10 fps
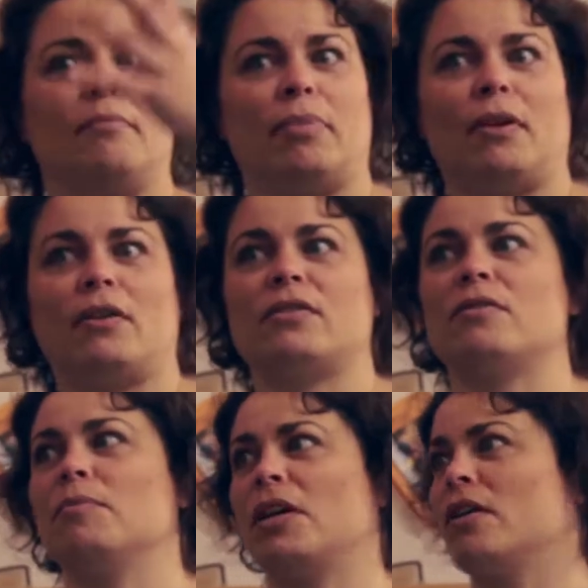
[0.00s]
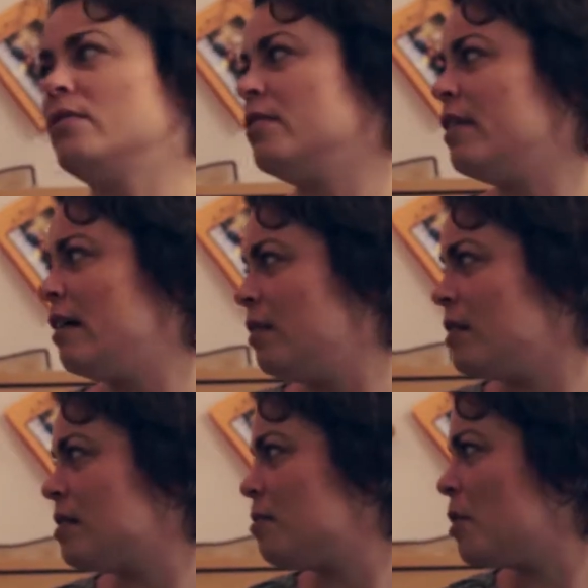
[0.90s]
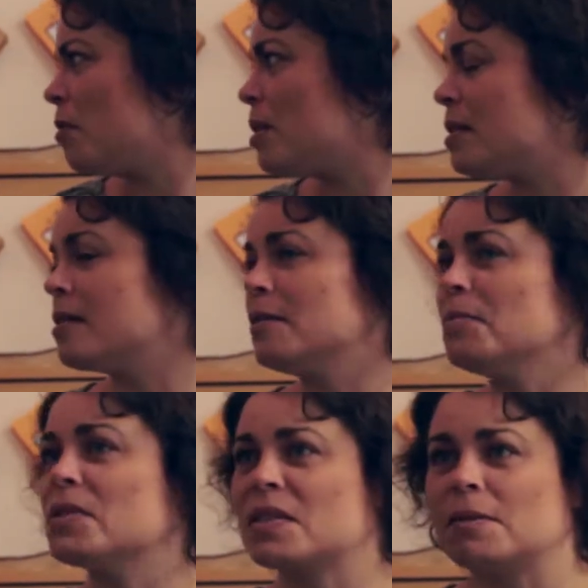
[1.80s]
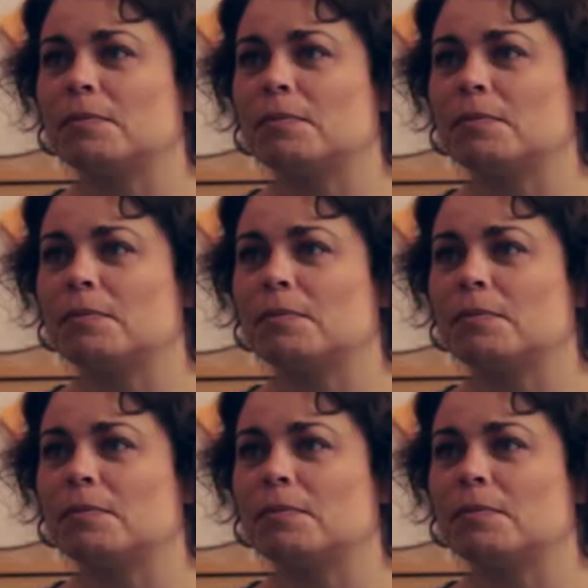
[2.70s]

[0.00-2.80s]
blossoming of revivals among Muslims.